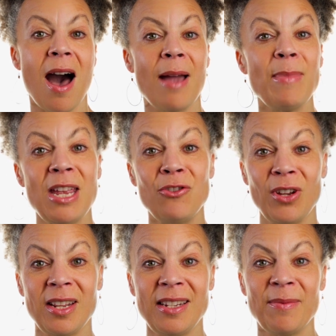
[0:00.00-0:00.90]
I'm
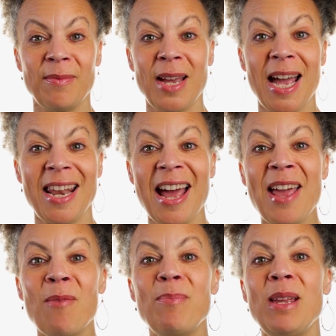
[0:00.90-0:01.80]
Adrienne, and I
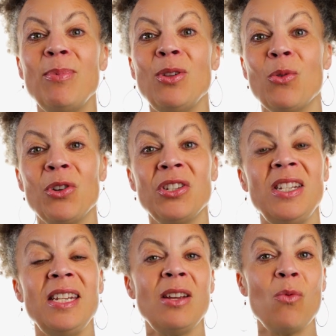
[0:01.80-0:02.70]
help people who are
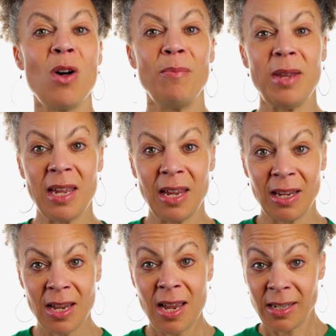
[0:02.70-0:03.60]
seeking
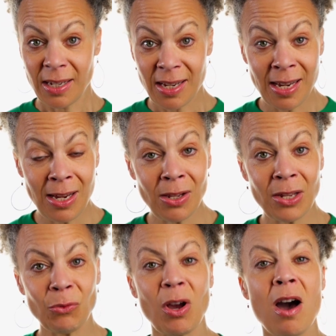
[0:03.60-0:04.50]
well-being to heal
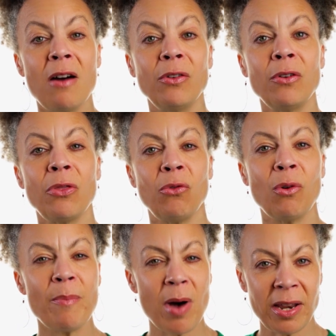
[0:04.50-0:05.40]
and recover through
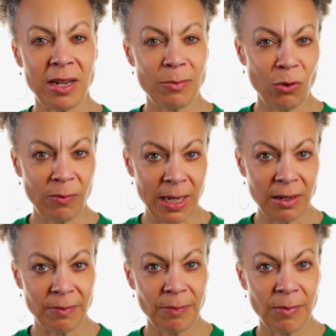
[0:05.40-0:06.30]
embodied movement
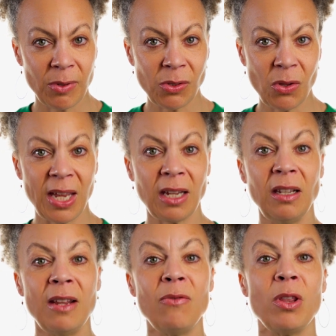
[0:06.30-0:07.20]
so they can
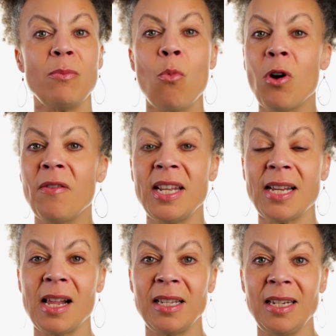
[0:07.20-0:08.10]
live with more
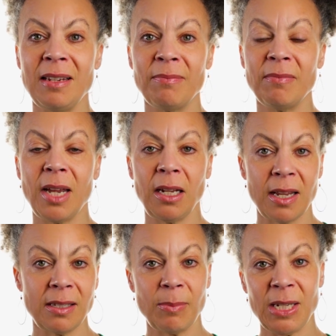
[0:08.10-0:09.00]
vitality and
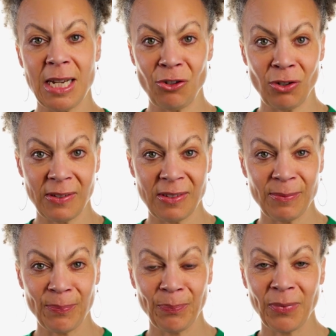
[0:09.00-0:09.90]
less limitations.
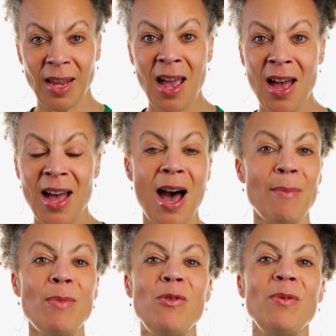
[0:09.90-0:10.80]
I'm
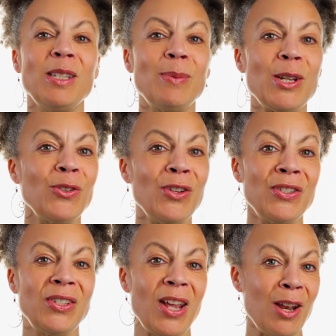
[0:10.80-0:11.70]
a movement
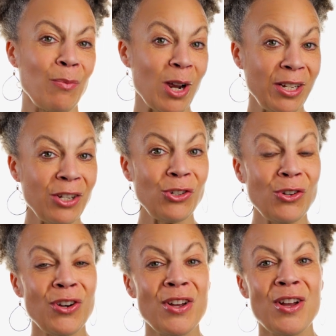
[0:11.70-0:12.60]
specialist and a
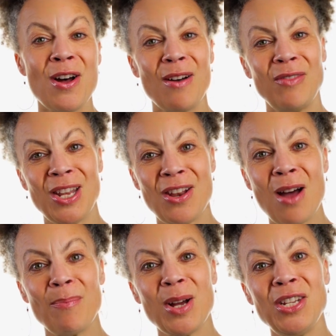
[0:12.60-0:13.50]
practitioner of the
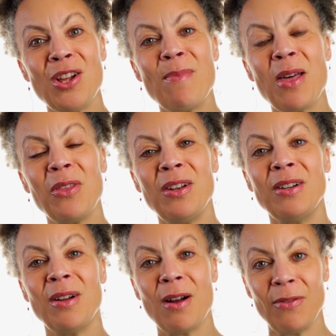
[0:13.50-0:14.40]
Anat-Baniel method
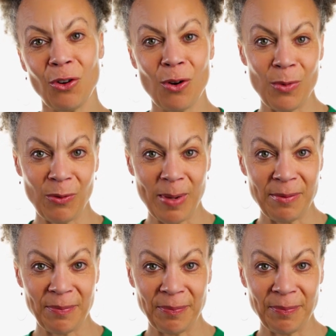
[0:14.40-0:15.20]
of neuromovement.